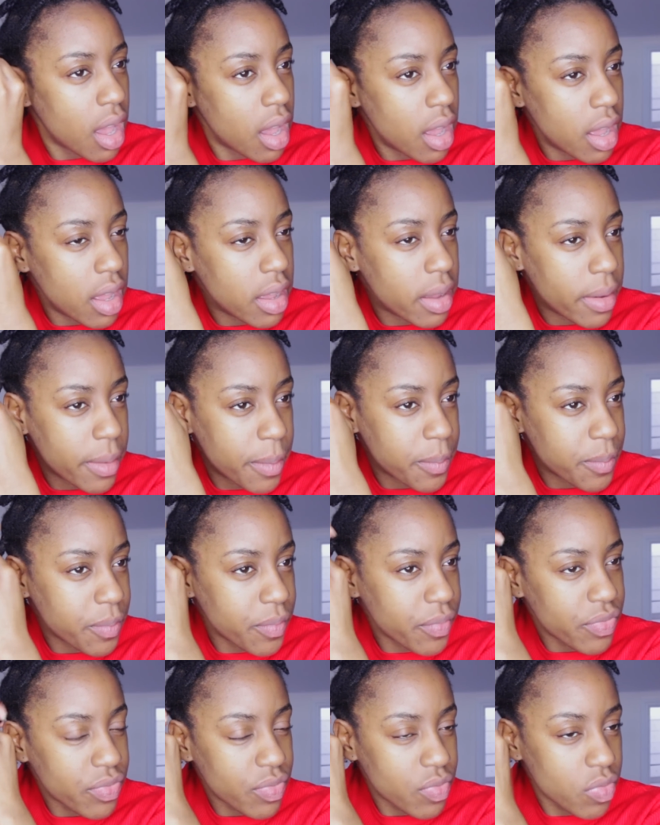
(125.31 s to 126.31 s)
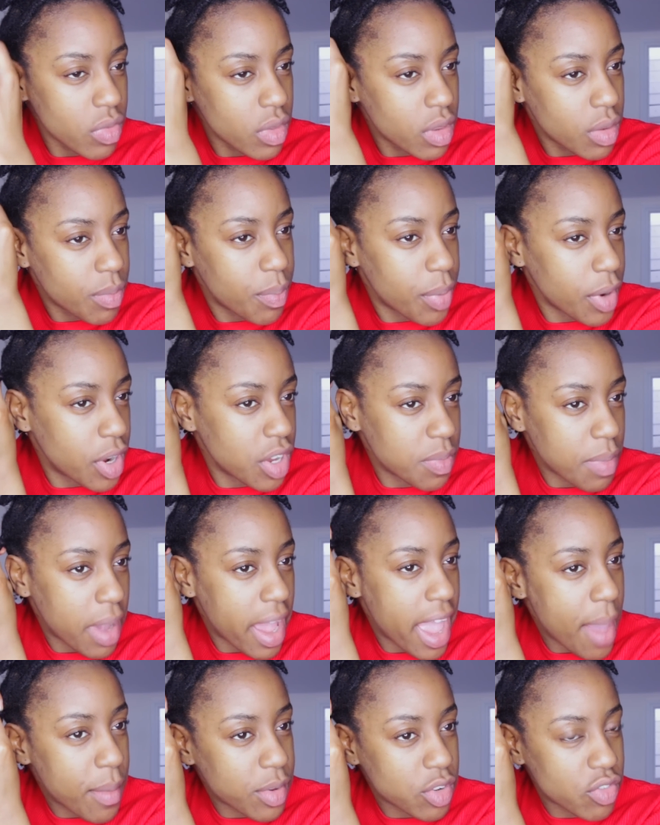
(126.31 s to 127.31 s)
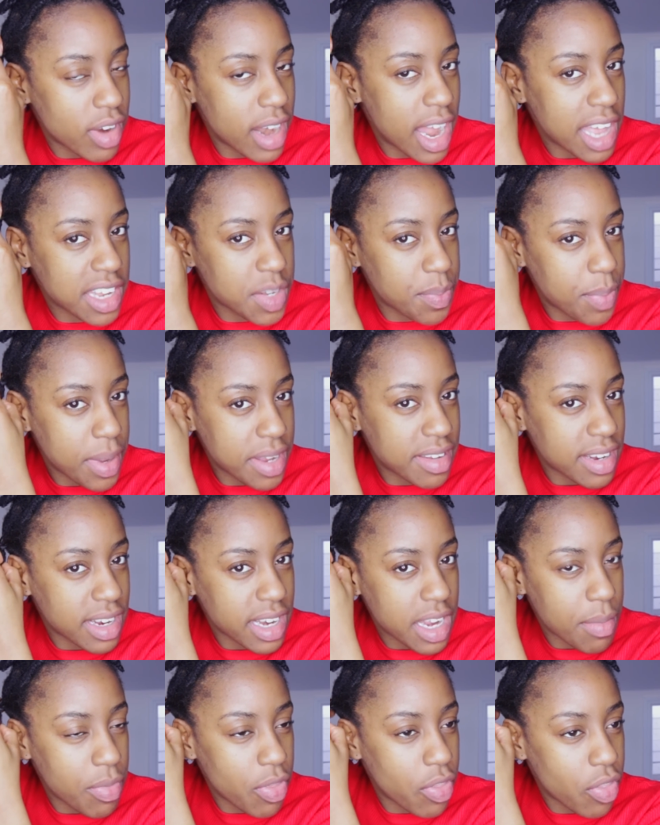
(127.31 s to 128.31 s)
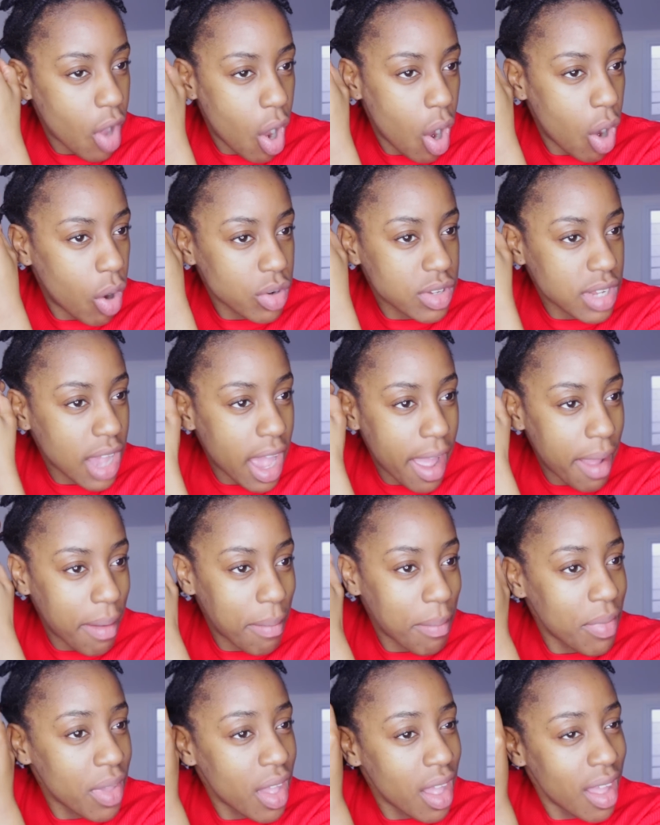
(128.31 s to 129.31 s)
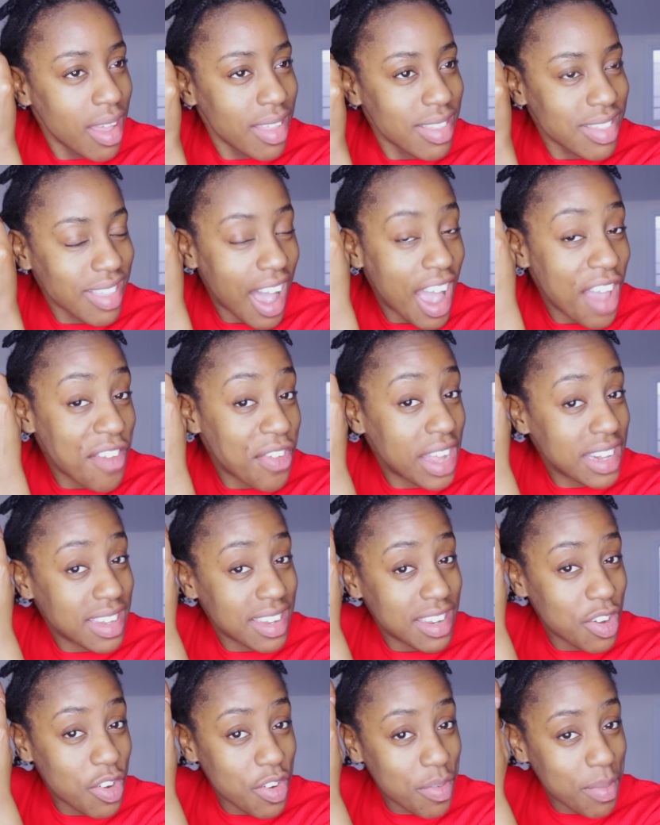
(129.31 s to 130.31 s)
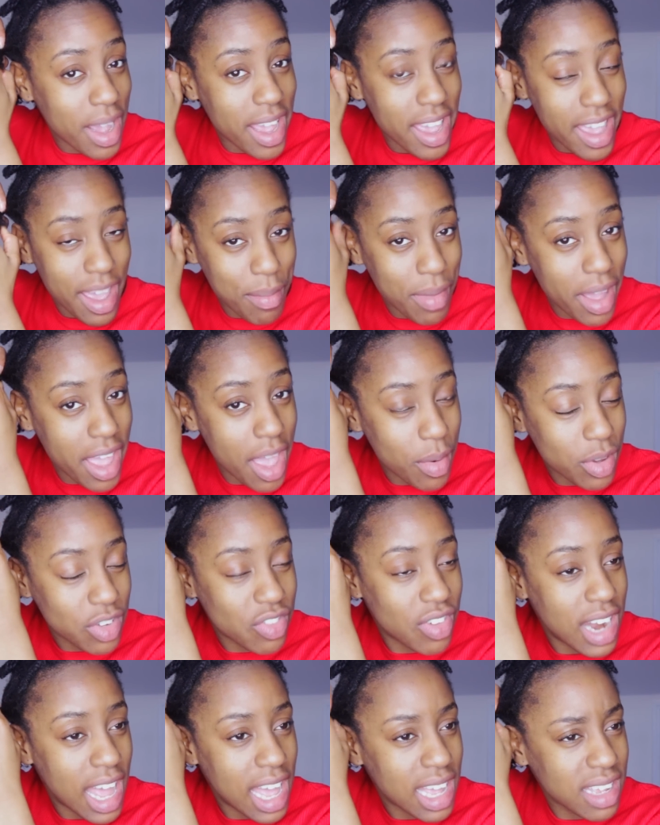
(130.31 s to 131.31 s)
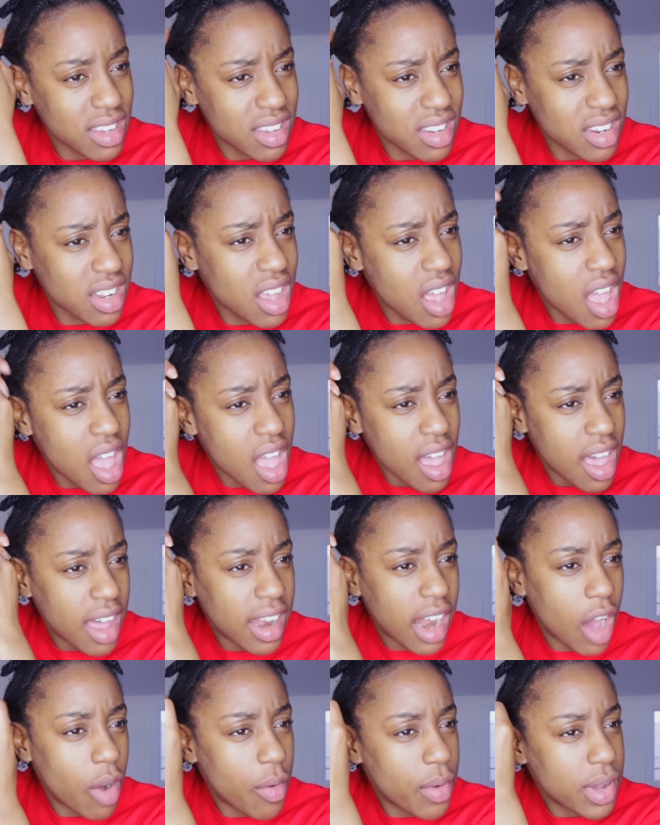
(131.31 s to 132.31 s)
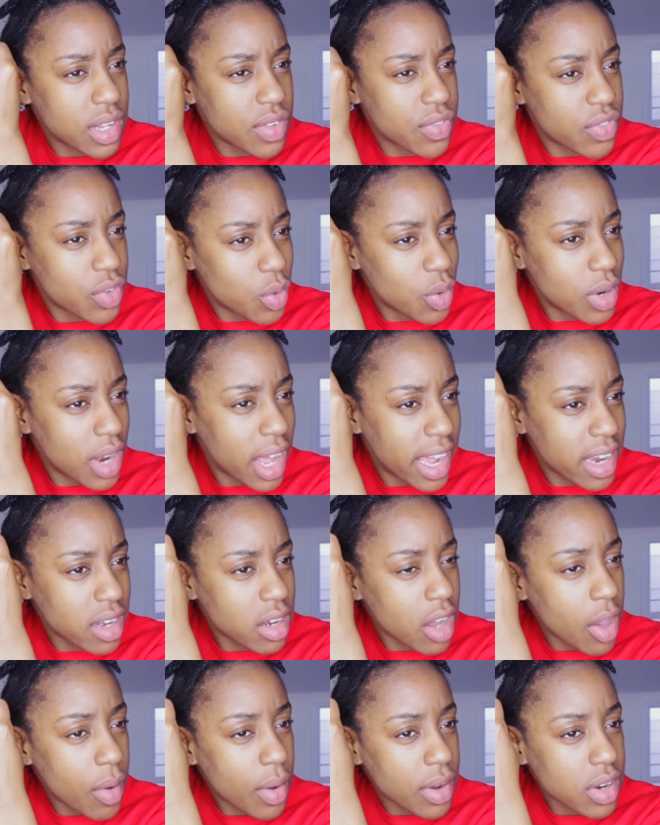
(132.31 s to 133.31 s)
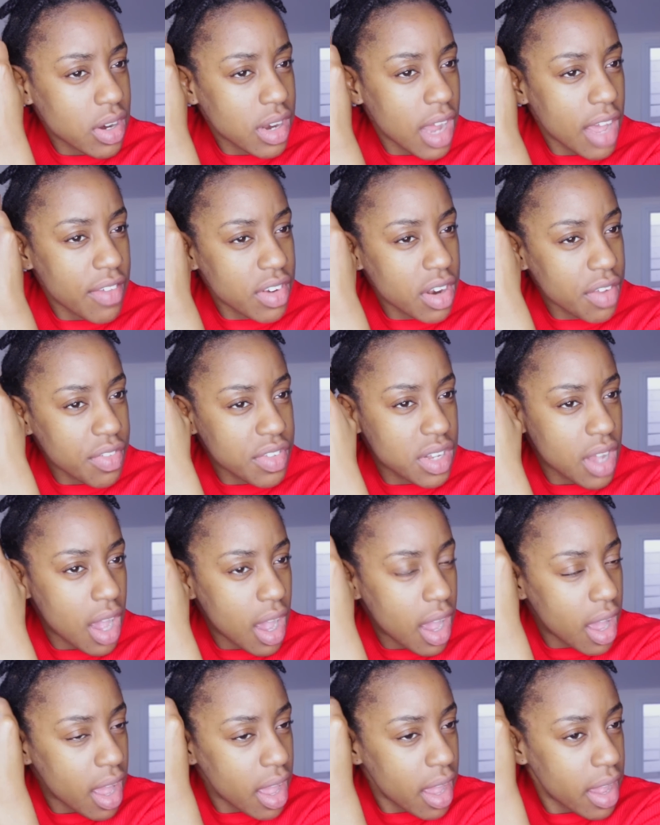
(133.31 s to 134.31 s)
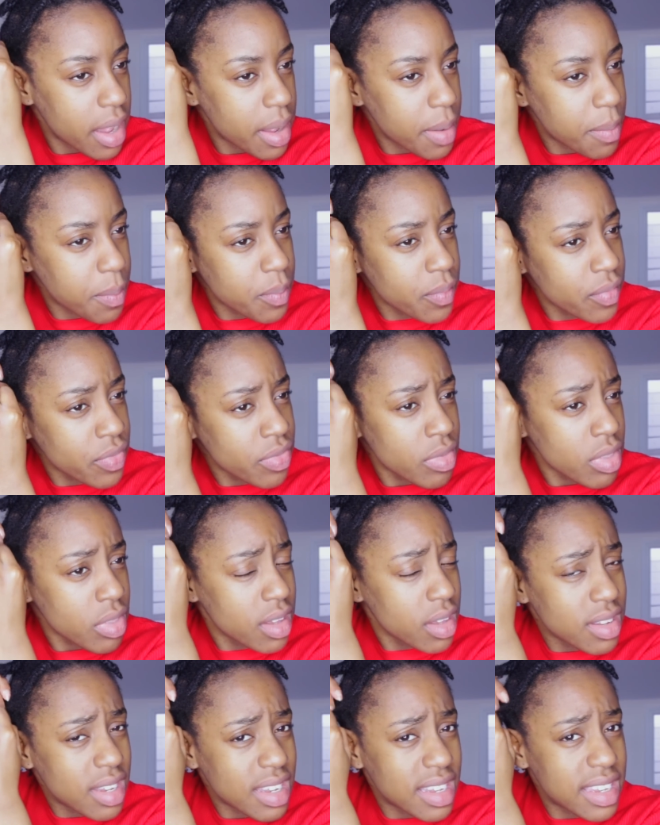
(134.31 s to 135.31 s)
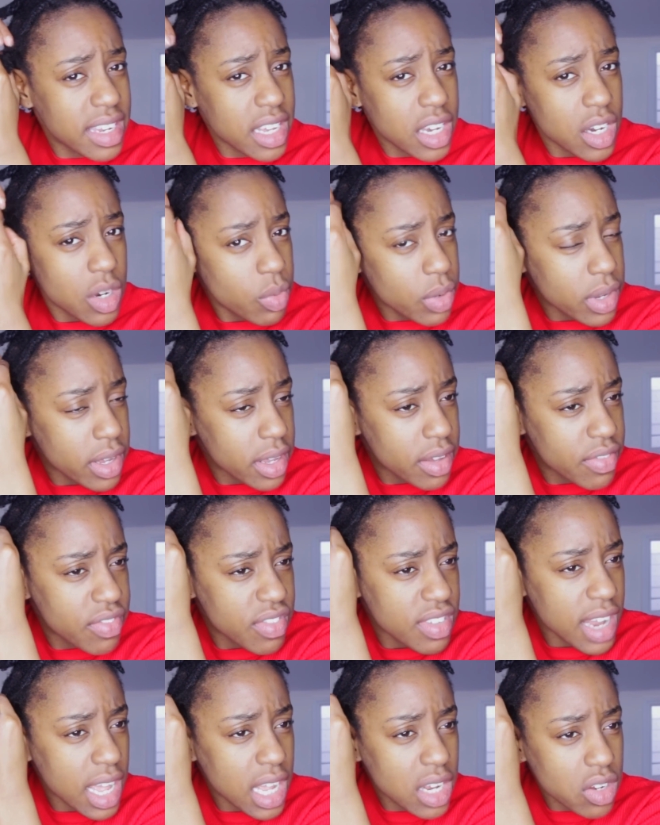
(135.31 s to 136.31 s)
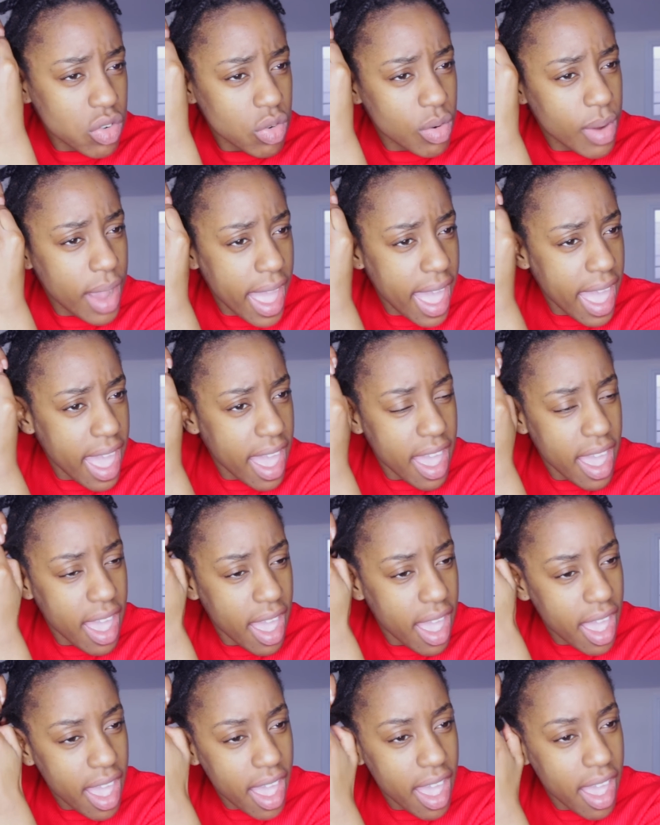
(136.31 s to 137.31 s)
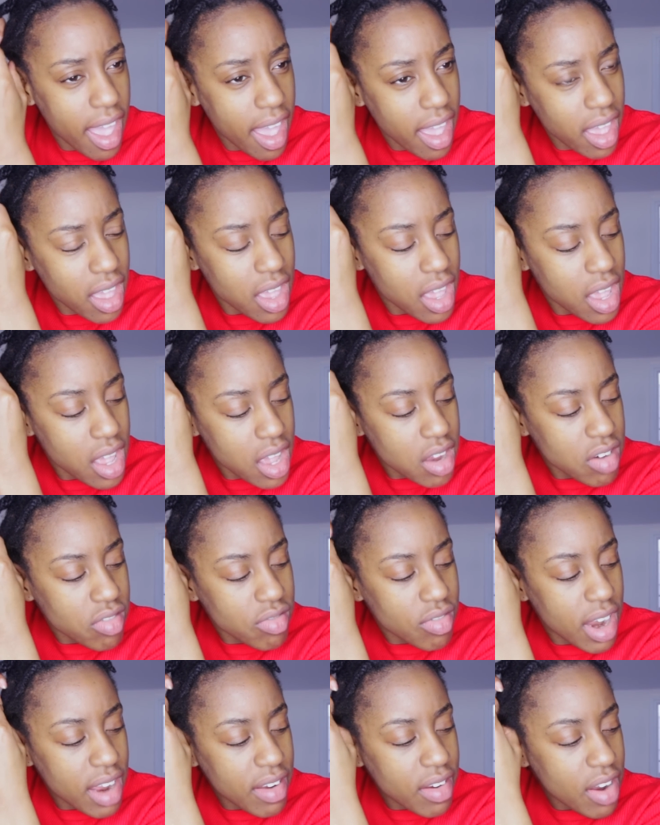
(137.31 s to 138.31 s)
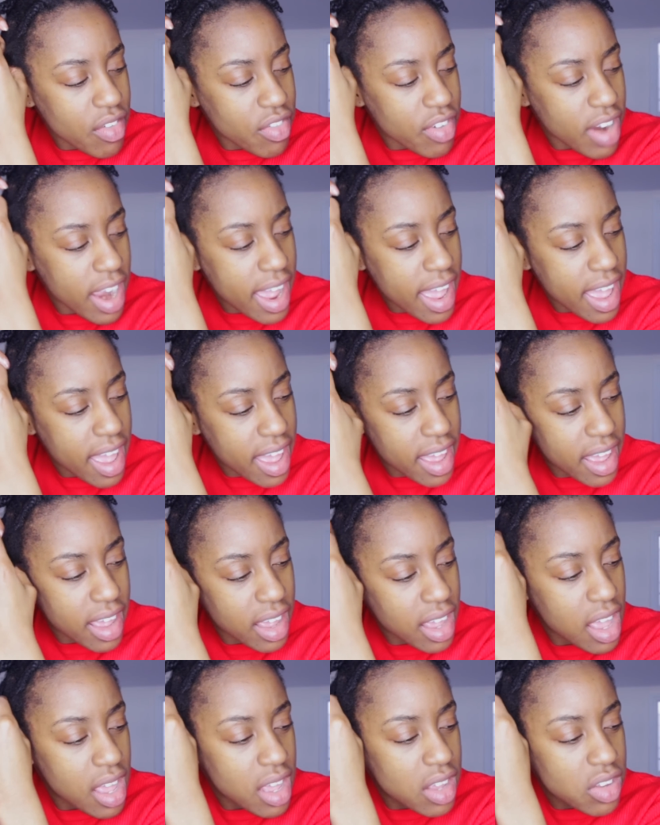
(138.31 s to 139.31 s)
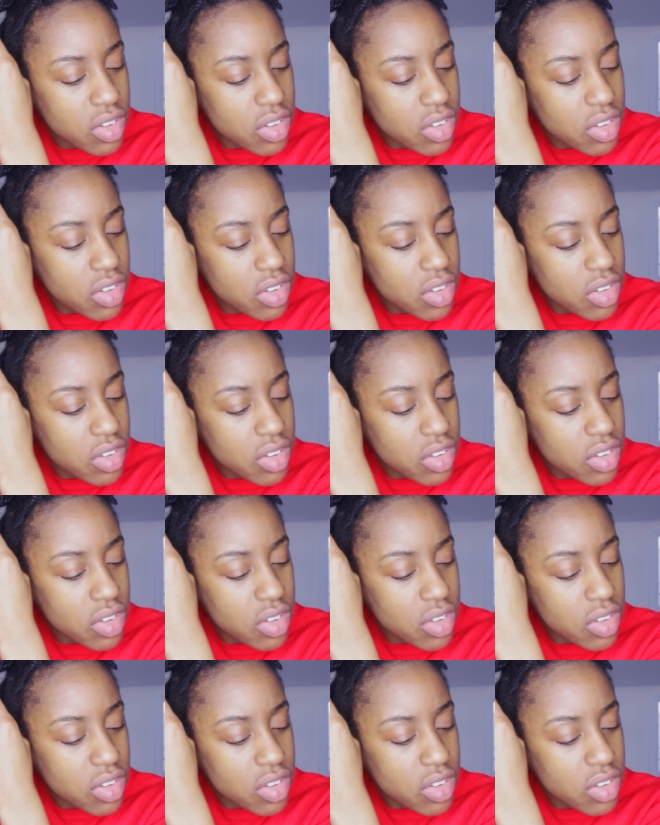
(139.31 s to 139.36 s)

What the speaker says: because my hair was relaxed basically the whole time that I've had to deal with my hair. My hair was relaxed, and I always thought like, no, I don't have enough time to deal with natural hair, rare.